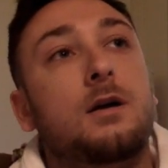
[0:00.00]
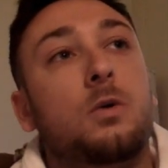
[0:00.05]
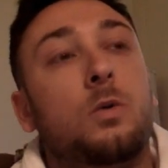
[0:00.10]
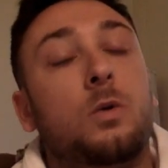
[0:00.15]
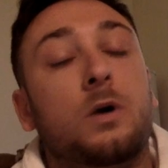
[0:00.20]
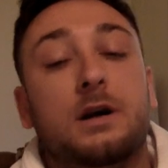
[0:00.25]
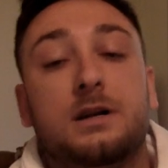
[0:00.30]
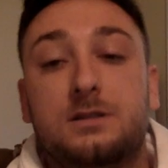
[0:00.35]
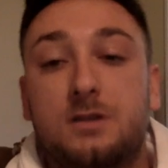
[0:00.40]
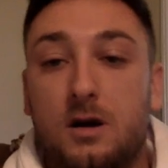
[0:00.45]

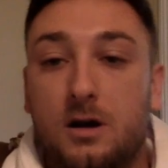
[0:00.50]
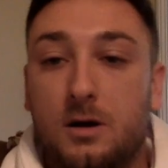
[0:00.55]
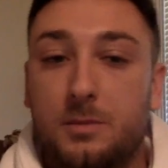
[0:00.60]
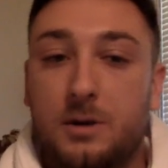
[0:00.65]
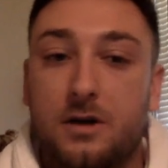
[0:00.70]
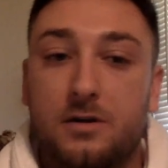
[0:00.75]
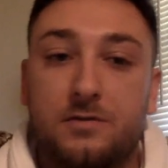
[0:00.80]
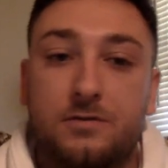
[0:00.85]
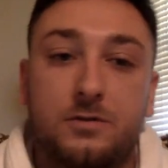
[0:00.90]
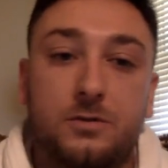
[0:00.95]
we're going to talk
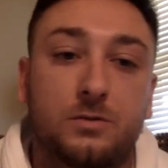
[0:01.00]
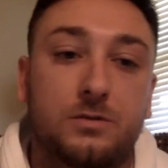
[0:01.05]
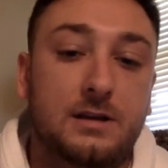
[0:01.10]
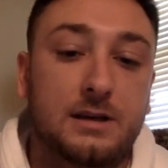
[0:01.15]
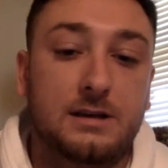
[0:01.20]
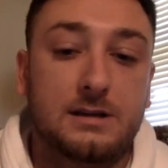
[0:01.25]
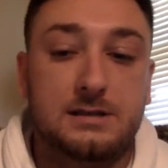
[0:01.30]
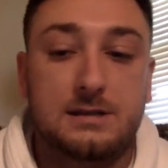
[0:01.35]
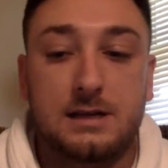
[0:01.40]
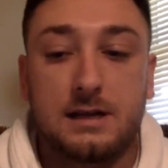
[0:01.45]
about a few
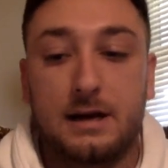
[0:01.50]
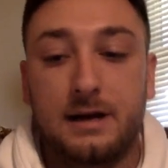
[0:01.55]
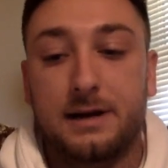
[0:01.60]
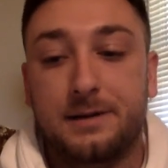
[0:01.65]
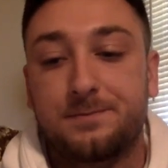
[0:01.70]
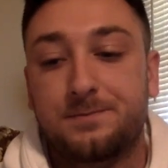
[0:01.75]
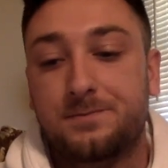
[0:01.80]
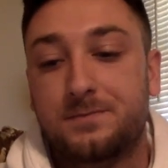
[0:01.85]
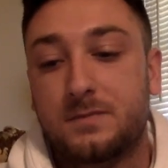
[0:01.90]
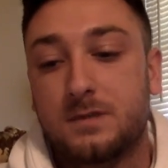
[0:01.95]
things
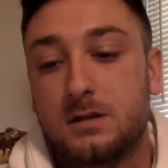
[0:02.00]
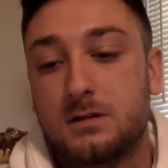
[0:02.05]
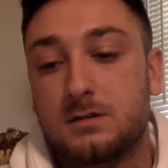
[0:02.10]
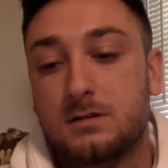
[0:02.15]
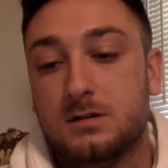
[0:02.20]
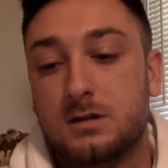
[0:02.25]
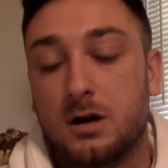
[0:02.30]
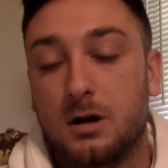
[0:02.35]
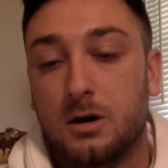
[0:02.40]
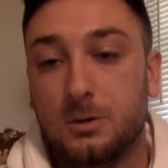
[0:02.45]
today.
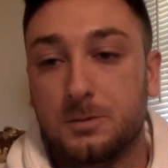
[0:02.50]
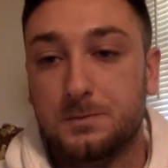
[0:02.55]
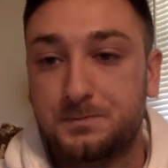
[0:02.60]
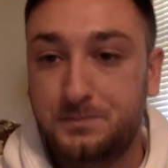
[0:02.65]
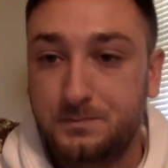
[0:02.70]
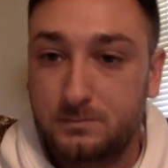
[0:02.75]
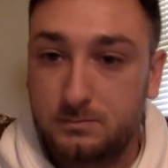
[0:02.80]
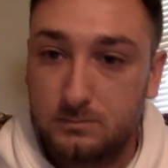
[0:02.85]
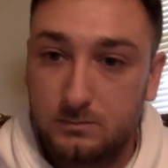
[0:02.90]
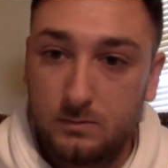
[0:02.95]
So,
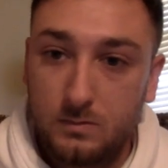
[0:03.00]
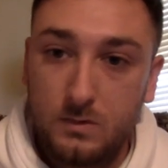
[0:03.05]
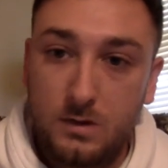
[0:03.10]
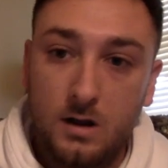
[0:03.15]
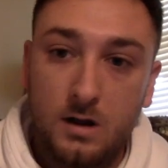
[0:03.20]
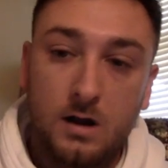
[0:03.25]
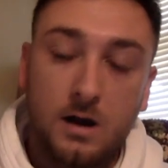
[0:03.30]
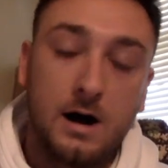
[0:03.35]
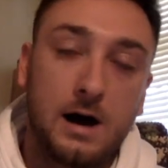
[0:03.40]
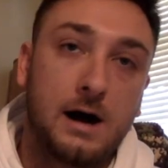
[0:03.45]

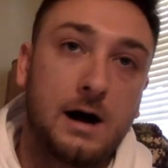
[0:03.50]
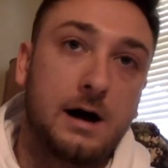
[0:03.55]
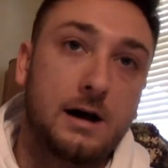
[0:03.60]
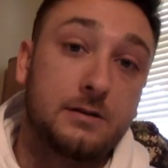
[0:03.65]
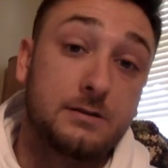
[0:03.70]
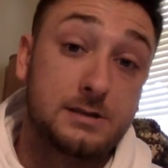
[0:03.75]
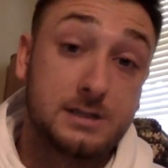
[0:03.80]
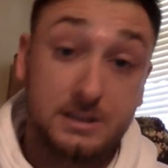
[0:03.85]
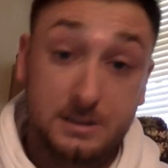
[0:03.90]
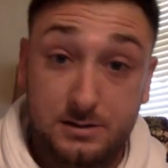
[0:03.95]

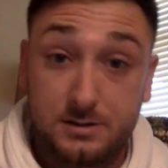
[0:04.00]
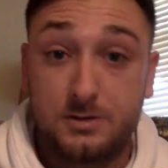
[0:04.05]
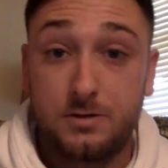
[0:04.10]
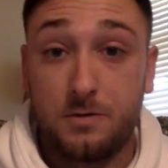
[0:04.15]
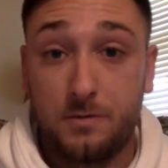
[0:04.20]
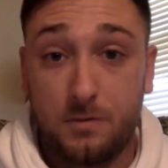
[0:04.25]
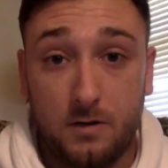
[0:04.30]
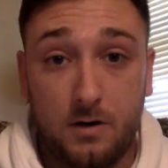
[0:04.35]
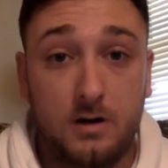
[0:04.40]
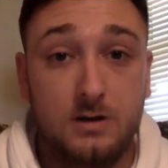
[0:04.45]
the season
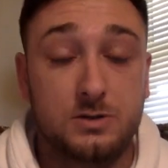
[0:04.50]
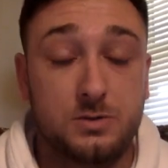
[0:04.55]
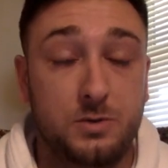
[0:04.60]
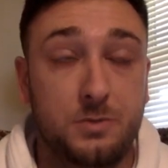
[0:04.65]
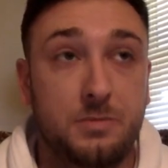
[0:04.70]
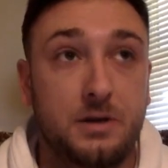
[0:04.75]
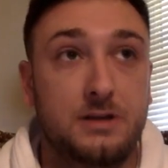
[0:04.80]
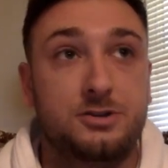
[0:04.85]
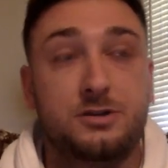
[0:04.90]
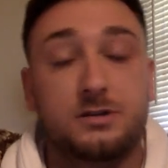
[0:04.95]
so far, as we
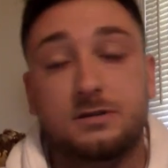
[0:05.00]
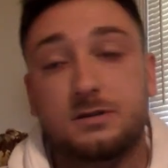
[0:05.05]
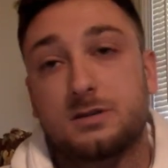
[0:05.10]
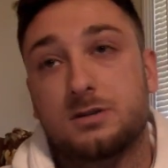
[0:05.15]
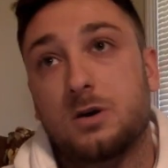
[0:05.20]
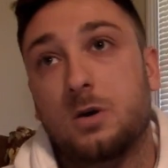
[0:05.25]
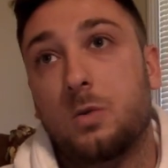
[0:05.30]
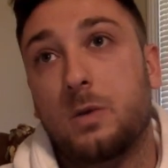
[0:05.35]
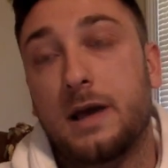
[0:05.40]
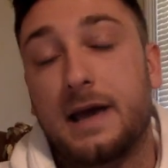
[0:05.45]
mentioned,
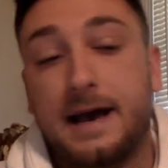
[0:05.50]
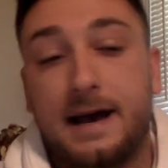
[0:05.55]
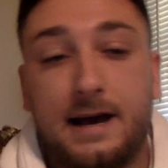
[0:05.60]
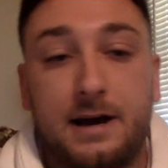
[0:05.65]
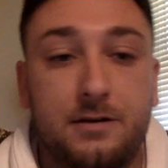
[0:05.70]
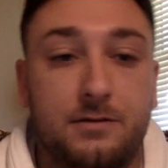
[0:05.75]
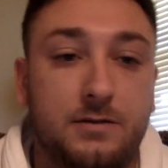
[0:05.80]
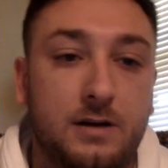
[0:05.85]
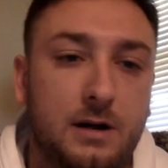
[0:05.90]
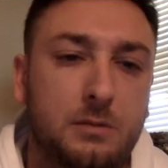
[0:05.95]

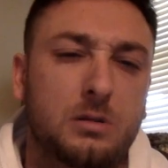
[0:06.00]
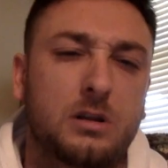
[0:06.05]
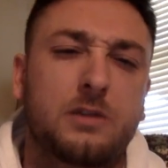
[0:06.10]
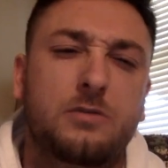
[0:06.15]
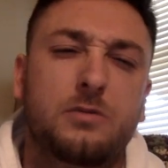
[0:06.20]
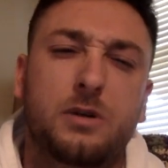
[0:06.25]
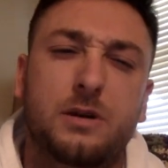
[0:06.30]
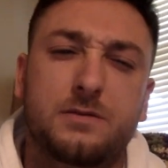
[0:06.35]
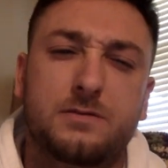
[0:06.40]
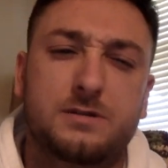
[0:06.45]
I
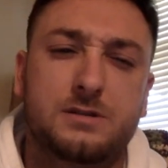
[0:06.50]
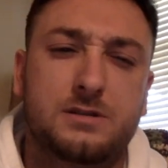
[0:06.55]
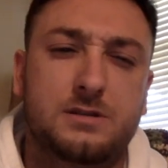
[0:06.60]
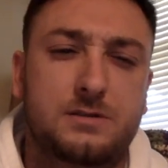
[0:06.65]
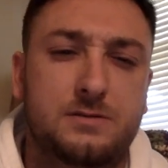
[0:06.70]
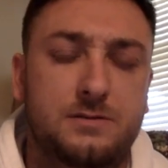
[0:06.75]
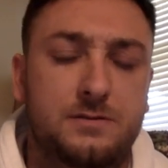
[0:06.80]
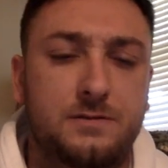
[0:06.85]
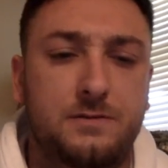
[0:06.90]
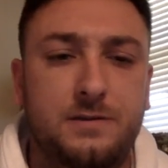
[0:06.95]
believe we have
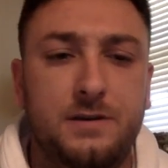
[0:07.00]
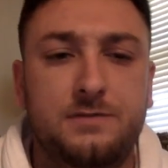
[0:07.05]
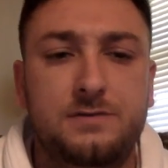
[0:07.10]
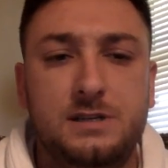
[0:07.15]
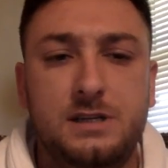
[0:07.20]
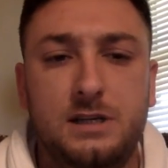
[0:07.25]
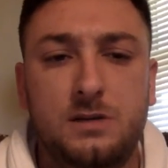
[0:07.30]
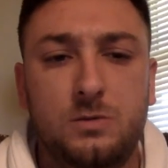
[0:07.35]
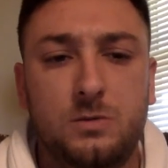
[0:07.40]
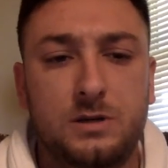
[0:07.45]

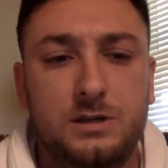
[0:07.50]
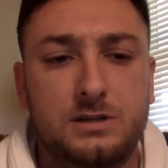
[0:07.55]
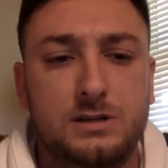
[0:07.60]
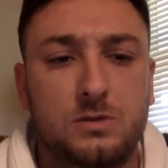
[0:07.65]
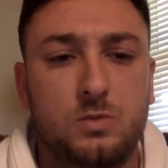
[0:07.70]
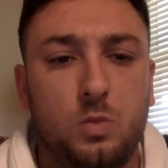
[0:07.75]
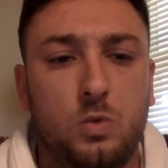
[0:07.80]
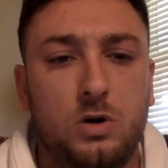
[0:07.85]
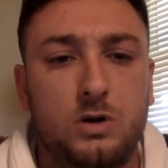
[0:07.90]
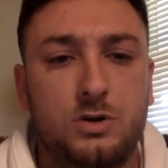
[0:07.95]
15 wins
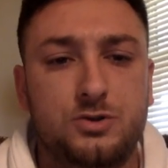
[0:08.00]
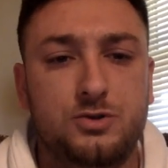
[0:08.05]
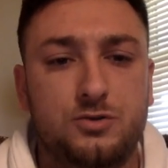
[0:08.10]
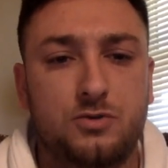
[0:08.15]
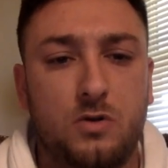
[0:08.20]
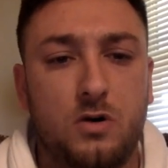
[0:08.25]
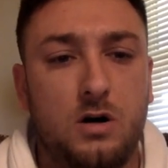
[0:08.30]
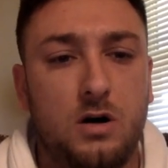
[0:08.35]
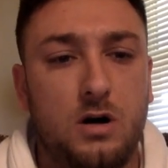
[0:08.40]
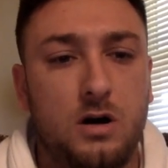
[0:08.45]
and one
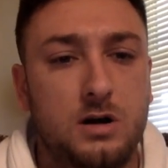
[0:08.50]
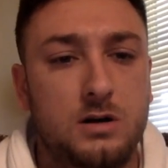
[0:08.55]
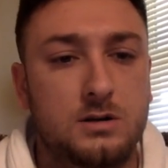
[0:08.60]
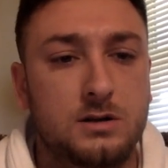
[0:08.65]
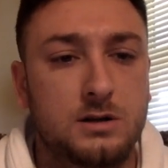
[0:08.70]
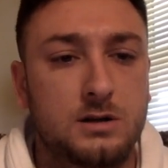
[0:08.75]
draw.